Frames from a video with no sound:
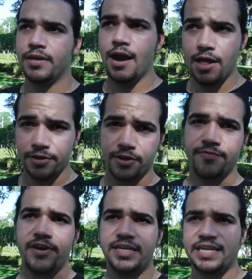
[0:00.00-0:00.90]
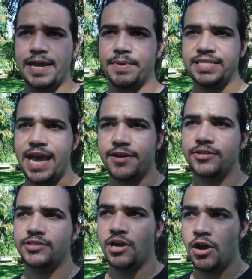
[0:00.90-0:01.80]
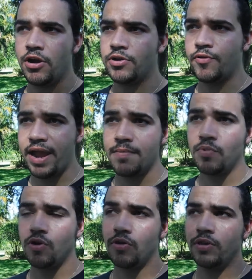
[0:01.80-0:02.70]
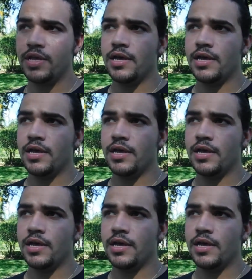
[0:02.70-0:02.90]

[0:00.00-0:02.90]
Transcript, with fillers: Other good fairy type attackers are Granbull,